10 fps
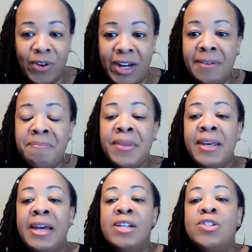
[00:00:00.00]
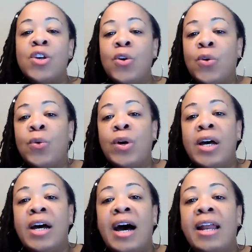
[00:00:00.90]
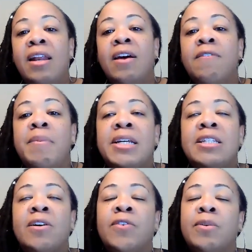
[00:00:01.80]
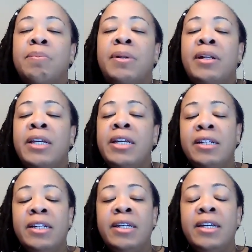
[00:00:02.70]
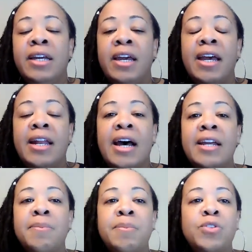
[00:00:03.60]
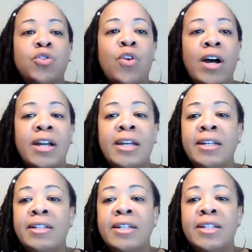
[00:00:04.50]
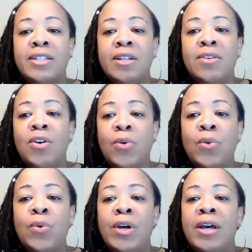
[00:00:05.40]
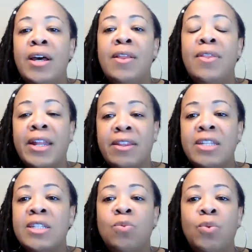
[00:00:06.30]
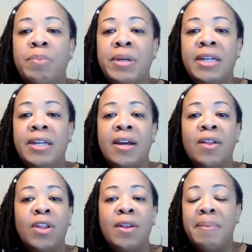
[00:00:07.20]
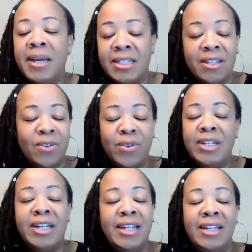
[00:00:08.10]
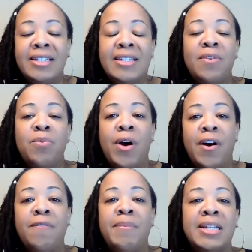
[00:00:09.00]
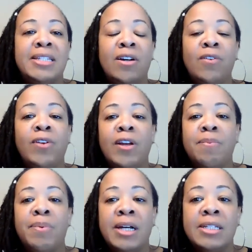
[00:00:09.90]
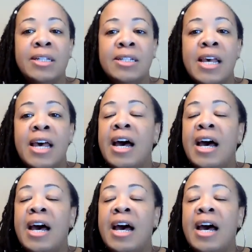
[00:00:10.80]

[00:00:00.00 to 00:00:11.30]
Right. And so I love myself completely. And I am trying to know that this will be the best 30 days of my self love process.